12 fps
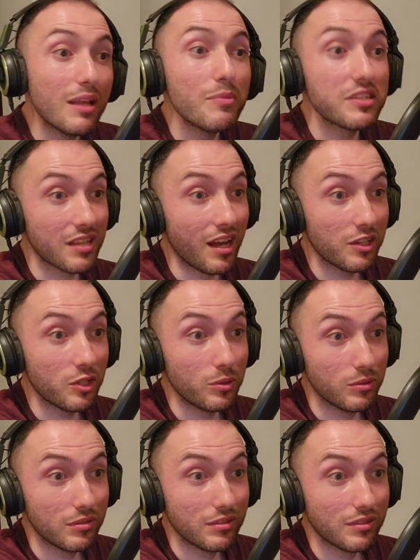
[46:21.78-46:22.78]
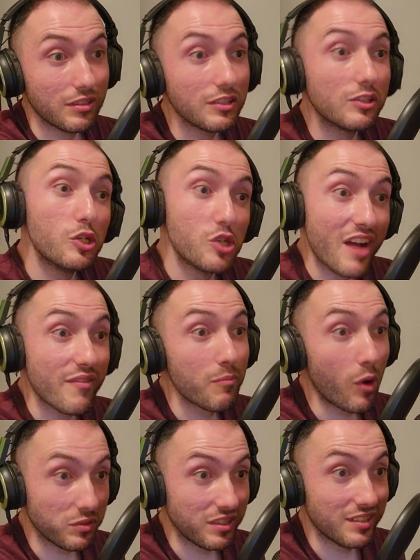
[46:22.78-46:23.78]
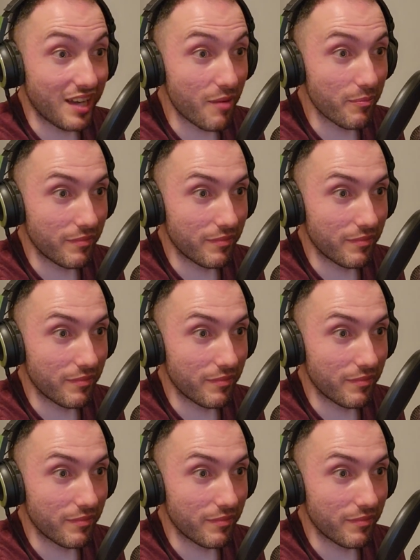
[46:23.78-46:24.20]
me start you. Did you have a multi-tap?